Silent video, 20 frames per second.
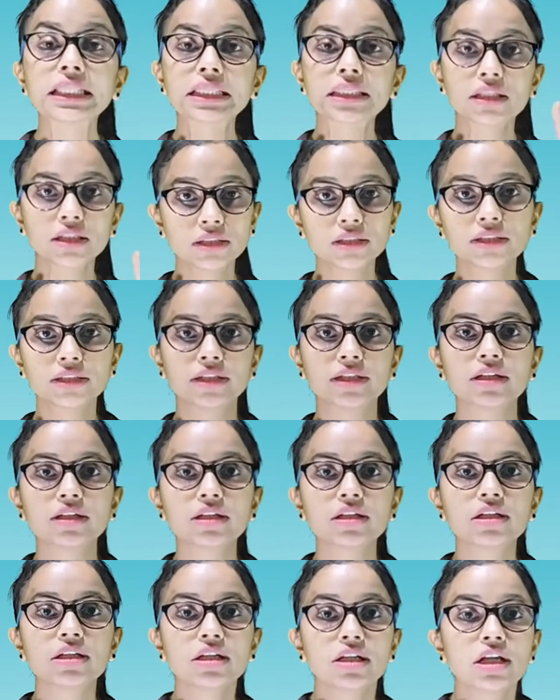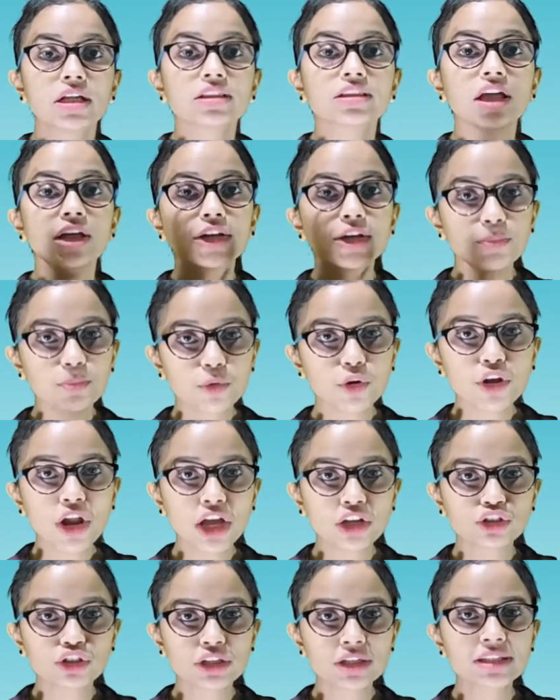Third, the
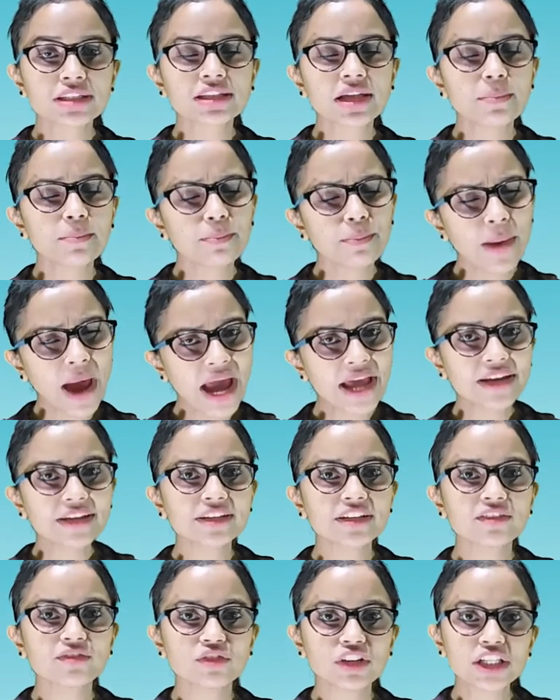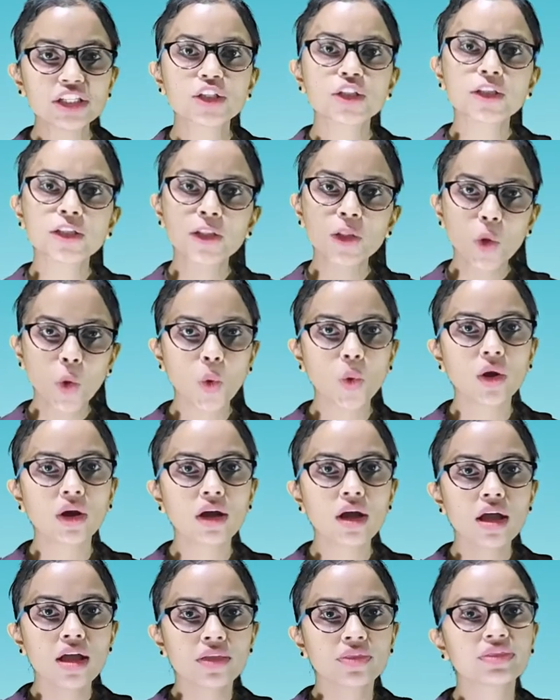reproduction is comparatively
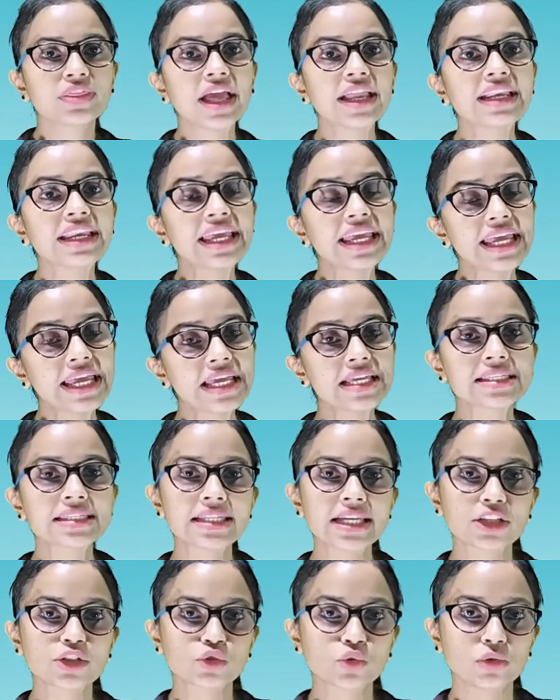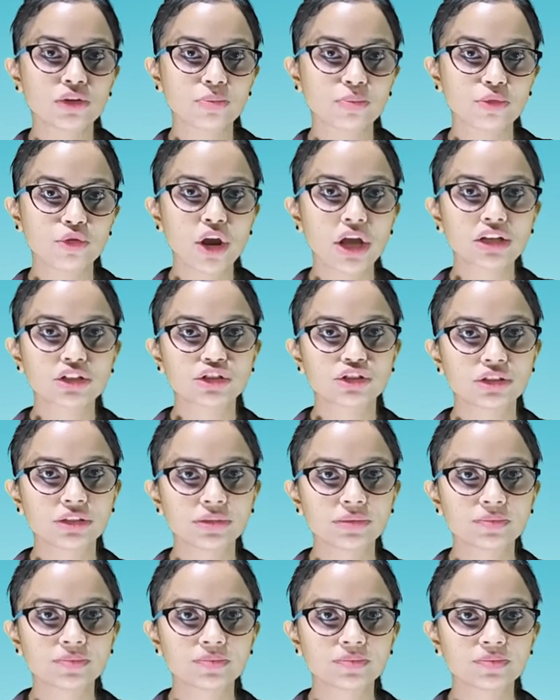slower than asexual
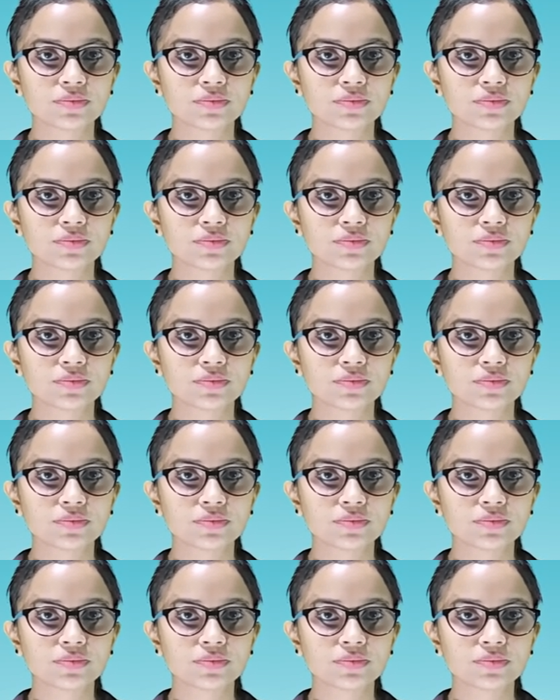reproduction.